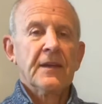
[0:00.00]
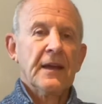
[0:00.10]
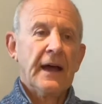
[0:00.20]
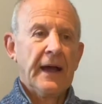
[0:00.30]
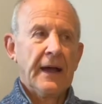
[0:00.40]

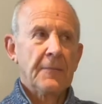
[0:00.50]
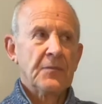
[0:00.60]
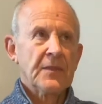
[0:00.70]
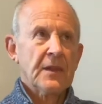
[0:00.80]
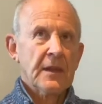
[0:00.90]

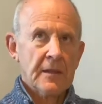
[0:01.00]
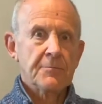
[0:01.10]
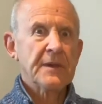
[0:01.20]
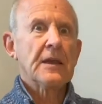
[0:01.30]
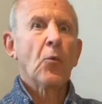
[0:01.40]
And
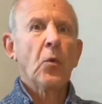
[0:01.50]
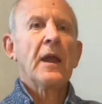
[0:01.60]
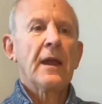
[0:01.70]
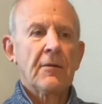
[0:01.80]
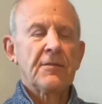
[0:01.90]
be
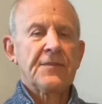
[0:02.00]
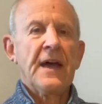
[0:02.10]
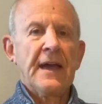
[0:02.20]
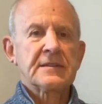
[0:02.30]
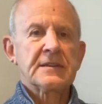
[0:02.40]
aware of
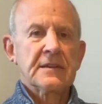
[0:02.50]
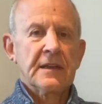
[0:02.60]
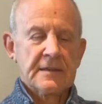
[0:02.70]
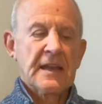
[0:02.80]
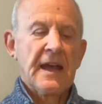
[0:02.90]
that
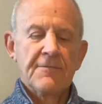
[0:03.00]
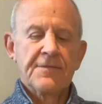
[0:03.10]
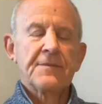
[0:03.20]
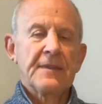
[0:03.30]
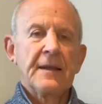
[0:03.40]
and come
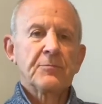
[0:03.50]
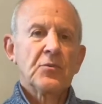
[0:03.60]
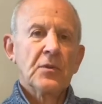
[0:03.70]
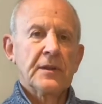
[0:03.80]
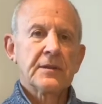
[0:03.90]
from that
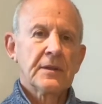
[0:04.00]
point.